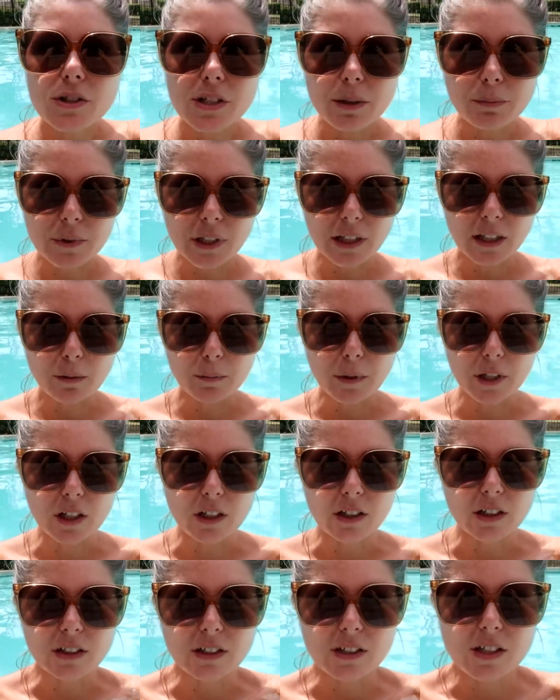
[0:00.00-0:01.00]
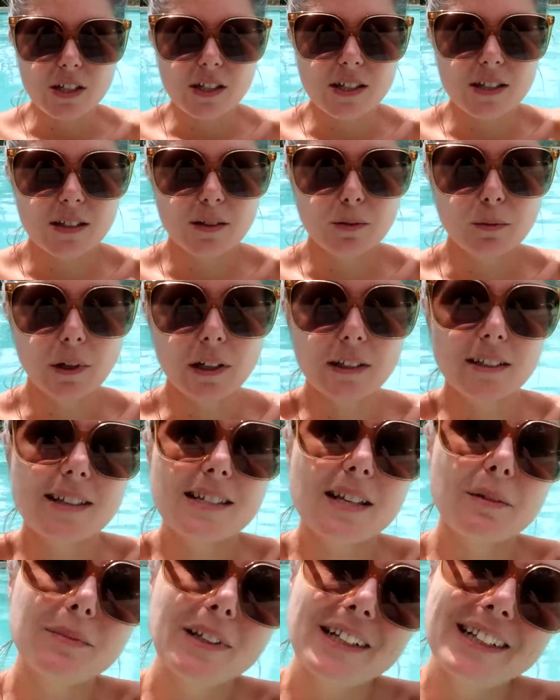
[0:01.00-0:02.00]
or something, because, well, it's
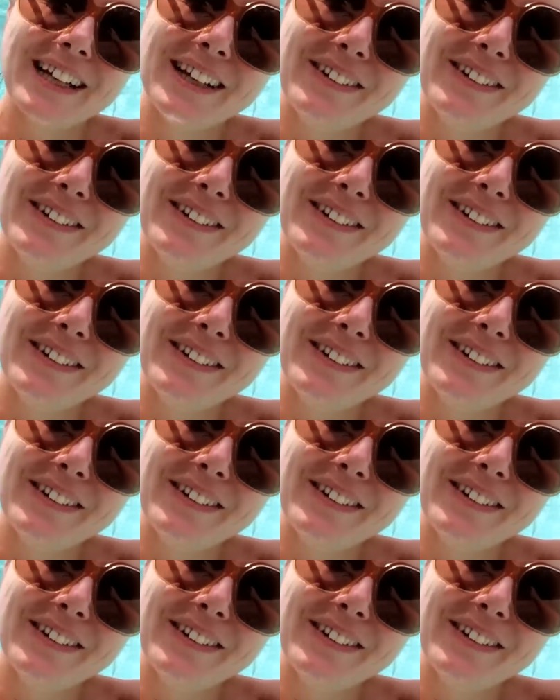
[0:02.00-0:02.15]
something